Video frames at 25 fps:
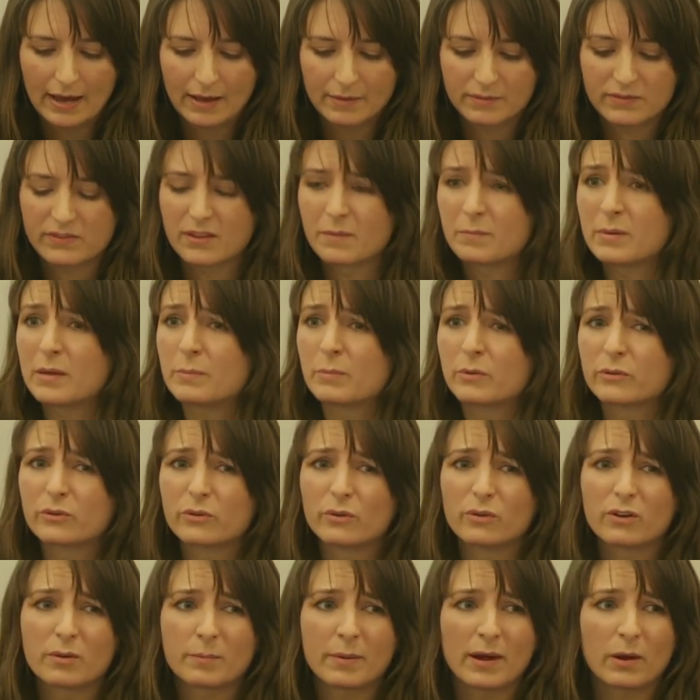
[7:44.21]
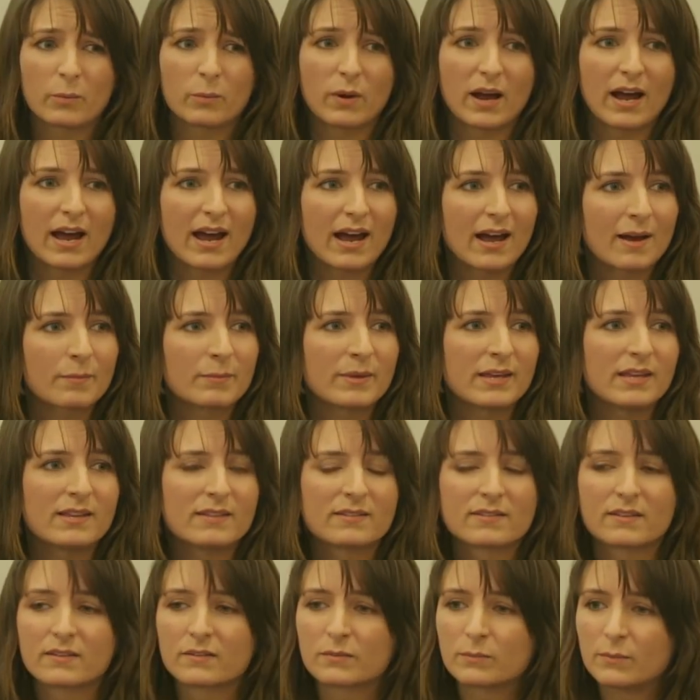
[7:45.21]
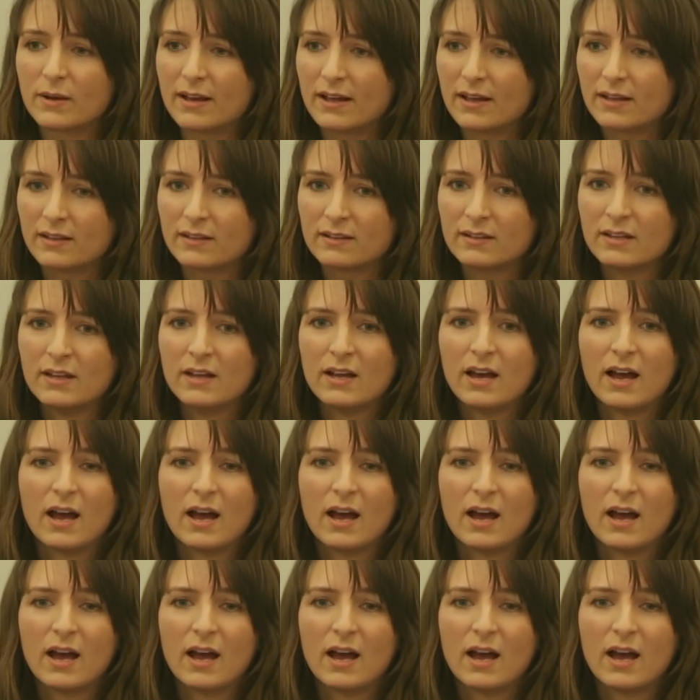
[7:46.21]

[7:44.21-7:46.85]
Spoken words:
Some people talk about Wahhabis as well,